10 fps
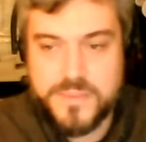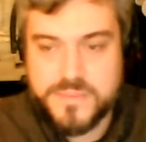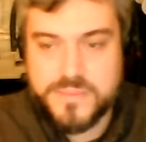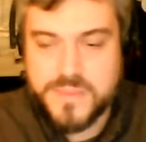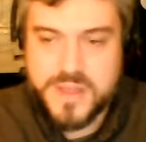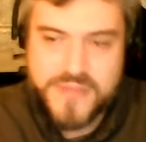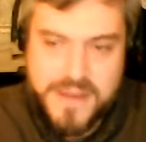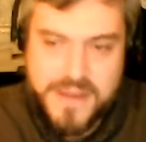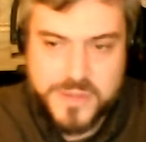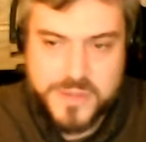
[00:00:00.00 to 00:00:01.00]
maybe
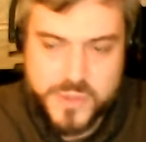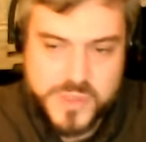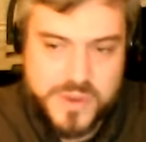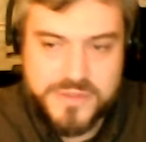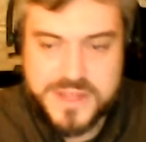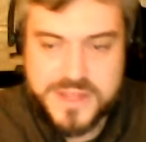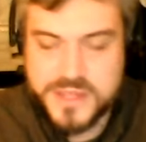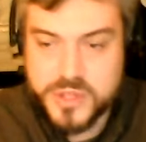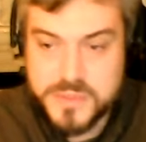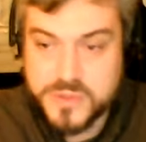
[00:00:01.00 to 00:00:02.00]
500 more square feet that
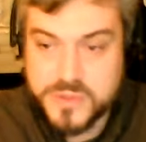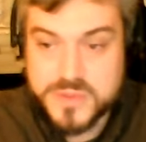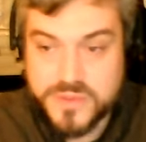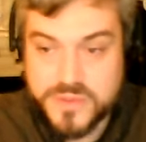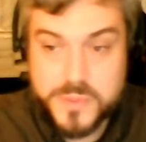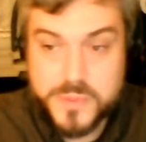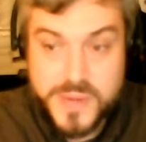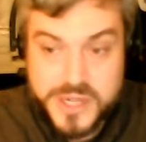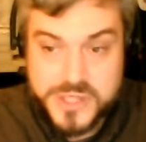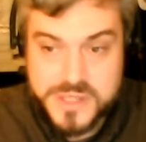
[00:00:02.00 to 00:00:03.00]
could be used for food
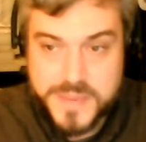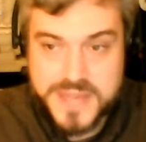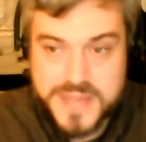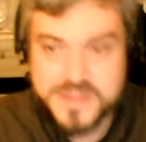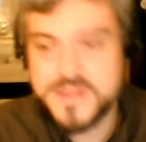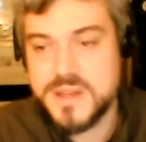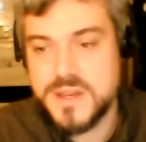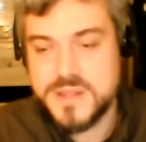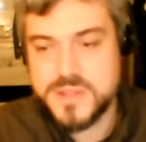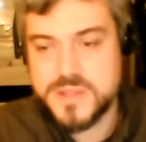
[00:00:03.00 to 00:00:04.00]
production space.
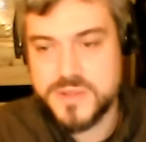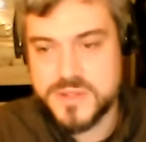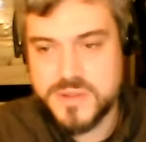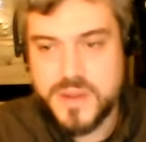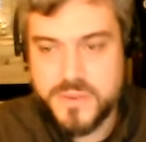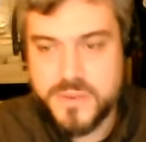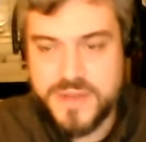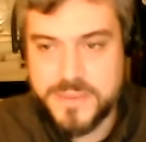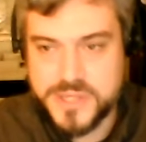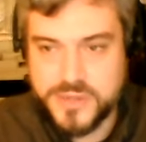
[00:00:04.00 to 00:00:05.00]
So there's a number of
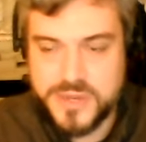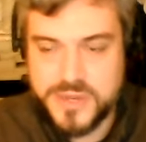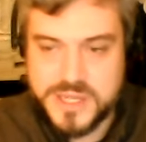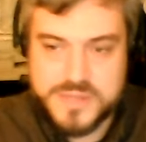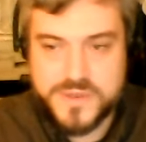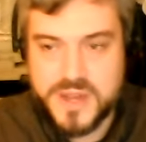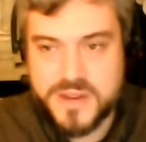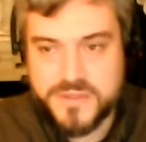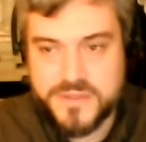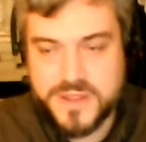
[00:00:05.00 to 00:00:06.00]
opportunities for
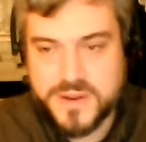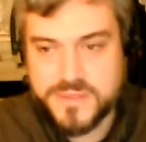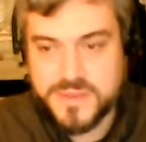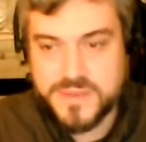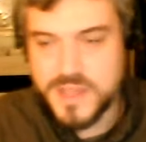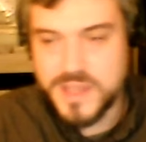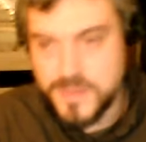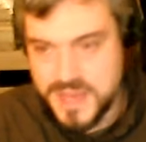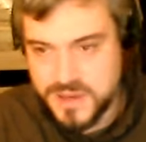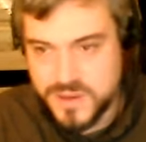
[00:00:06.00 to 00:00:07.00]
kind of either
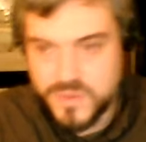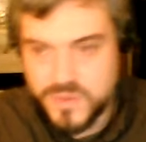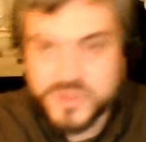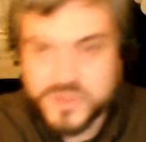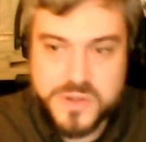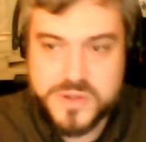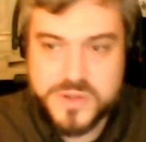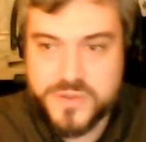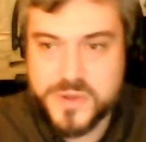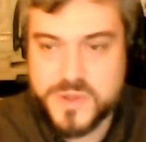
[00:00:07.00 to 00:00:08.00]
incubator or storage for
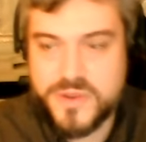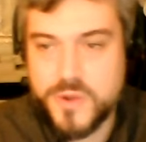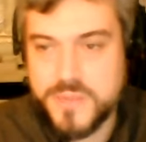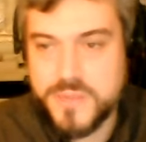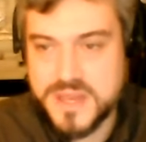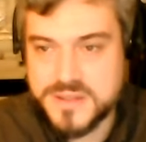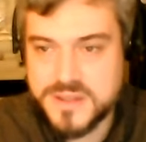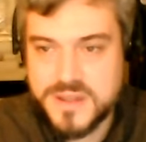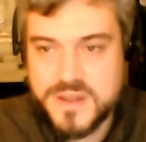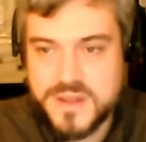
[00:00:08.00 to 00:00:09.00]
folks who have
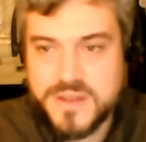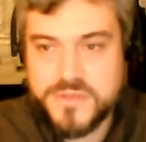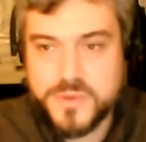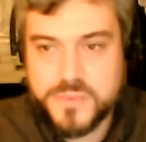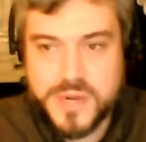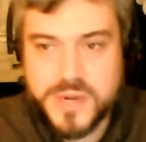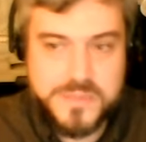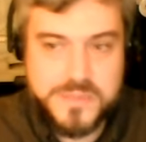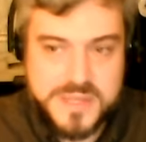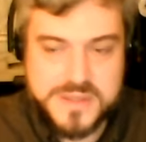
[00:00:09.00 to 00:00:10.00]
home-based food
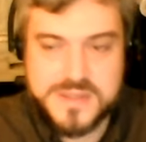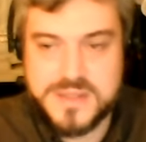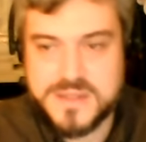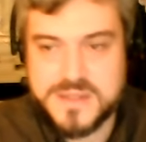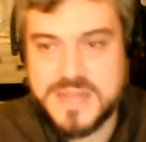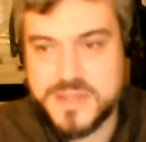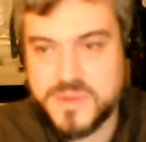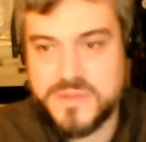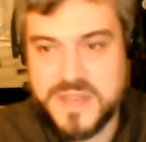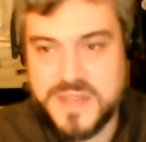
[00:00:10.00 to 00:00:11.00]
production businesses, that
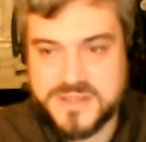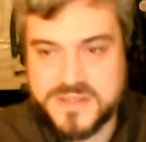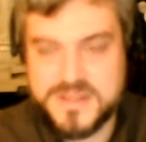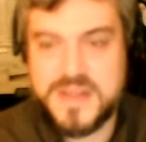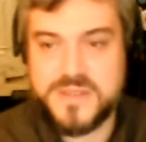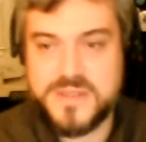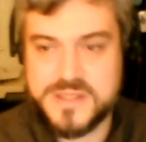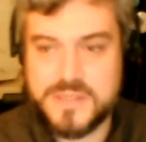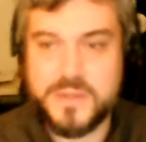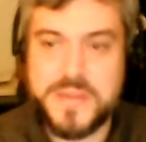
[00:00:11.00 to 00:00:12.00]
sort of thing, as kind of a
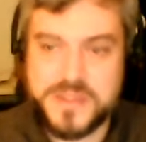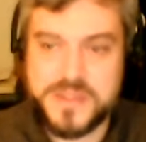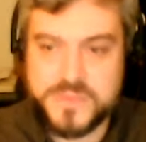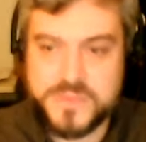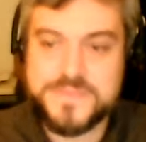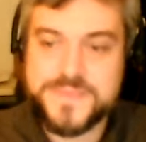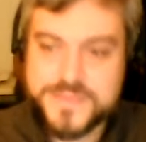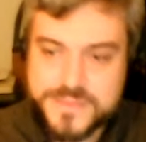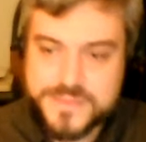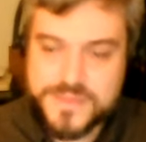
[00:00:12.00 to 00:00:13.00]
supplemental
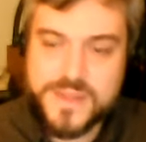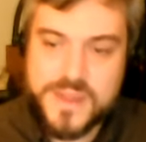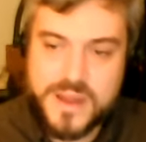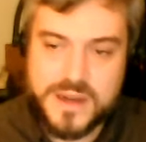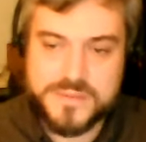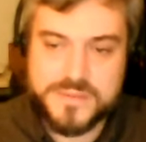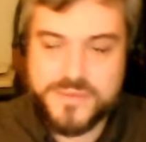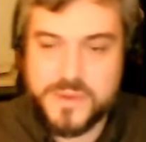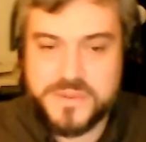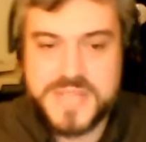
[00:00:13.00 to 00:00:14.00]

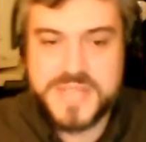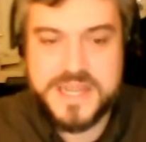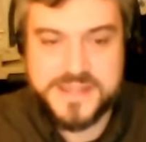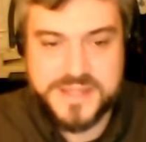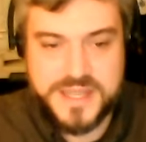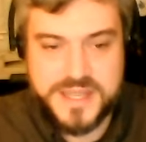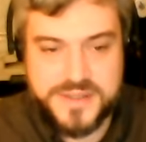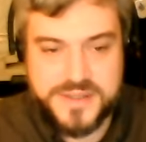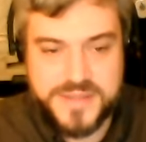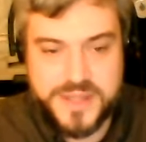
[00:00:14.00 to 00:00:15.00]
form of tenancy
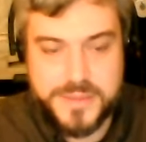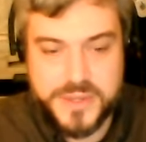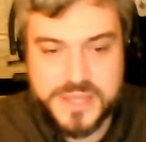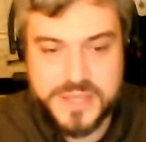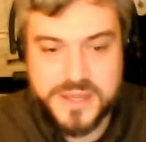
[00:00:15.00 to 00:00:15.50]
in the building.